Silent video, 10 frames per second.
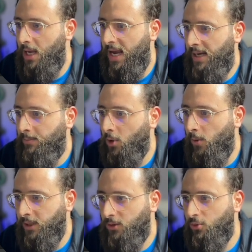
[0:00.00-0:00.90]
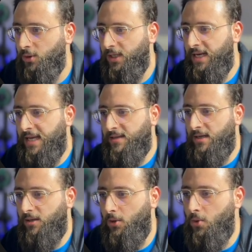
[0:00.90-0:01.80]
I'm going to create a
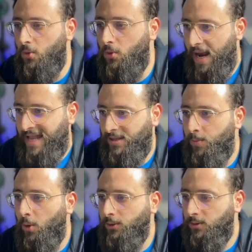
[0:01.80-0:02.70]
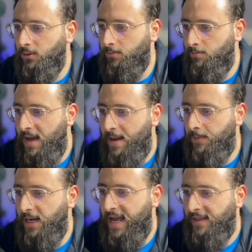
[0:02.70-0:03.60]
new endpoint, map
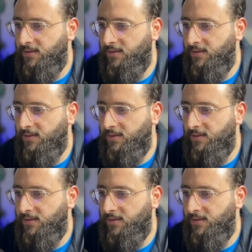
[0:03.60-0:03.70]
get